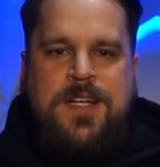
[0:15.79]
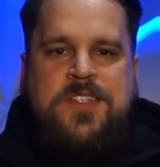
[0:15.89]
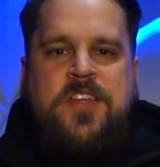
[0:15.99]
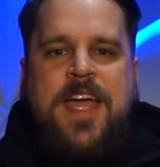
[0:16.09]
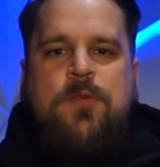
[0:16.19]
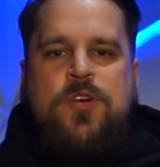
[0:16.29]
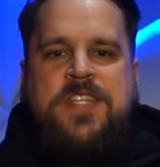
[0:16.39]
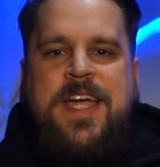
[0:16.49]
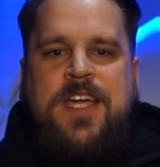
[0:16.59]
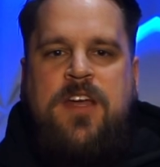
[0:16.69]
Today we're
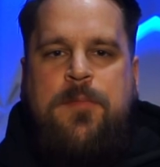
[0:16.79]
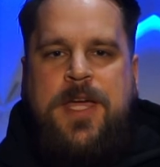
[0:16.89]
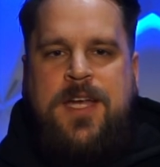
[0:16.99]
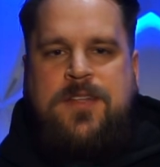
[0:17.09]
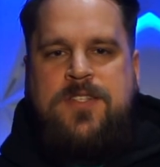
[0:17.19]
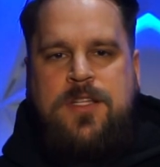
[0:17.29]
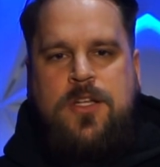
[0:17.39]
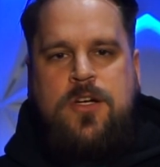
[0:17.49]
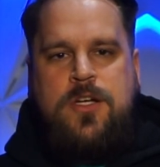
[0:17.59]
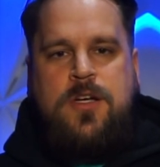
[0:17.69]
taking a minute to
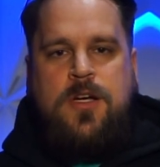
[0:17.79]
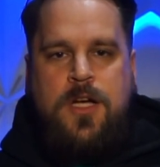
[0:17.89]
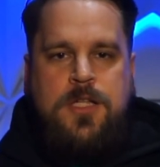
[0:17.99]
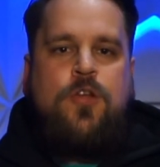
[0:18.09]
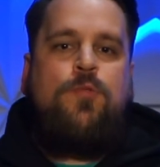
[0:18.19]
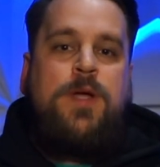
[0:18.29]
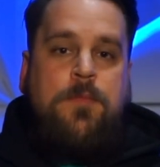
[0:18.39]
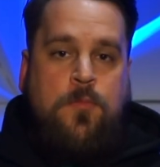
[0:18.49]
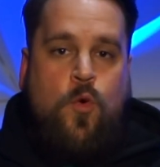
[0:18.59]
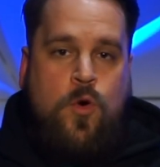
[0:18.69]
look a little bit
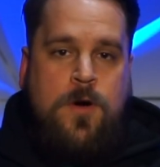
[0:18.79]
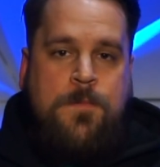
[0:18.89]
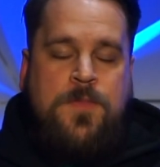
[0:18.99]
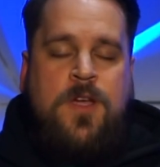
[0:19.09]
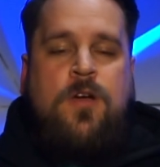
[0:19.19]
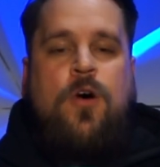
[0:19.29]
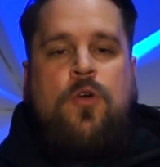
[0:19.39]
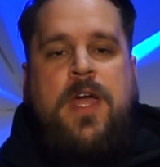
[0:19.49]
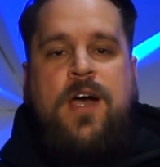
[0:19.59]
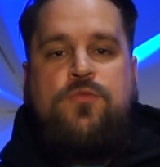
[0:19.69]
more
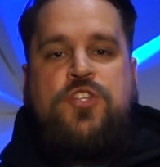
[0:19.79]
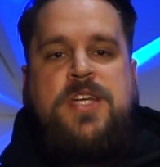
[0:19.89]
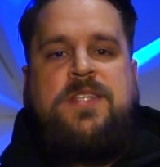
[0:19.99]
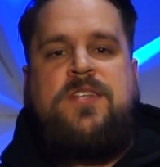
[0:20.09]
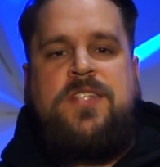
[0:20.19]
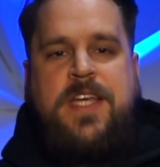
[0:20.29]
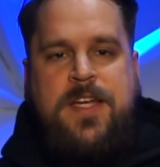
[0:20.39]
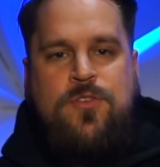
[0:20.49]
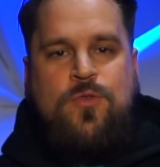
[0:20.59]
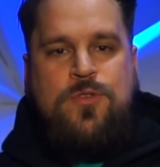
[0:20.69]
on how Jesus
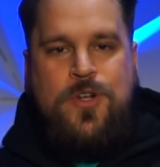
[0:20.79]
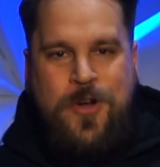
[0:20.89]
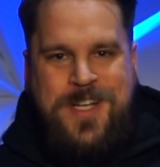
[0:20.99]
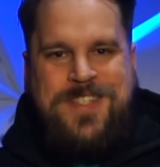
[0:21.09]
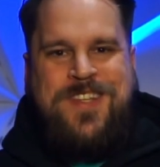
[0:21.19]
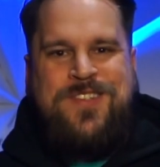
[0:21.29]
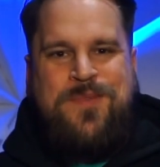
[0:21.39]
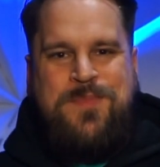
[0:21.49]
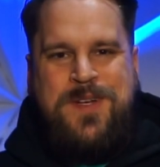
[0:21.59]
handled criticism.